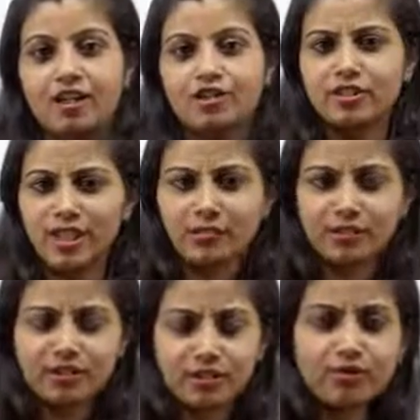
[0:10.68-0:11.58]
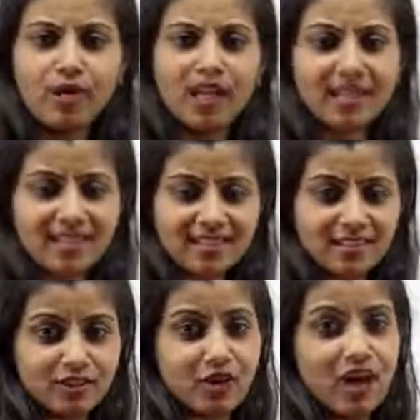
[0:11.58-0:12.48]
Today we're going to do a
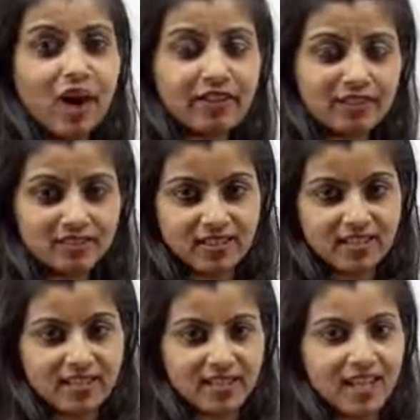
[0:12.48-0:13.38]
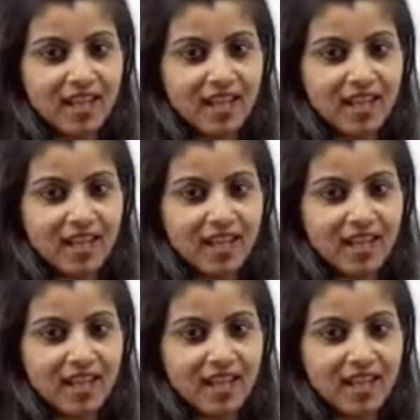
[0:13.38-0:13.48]
lesson on articles.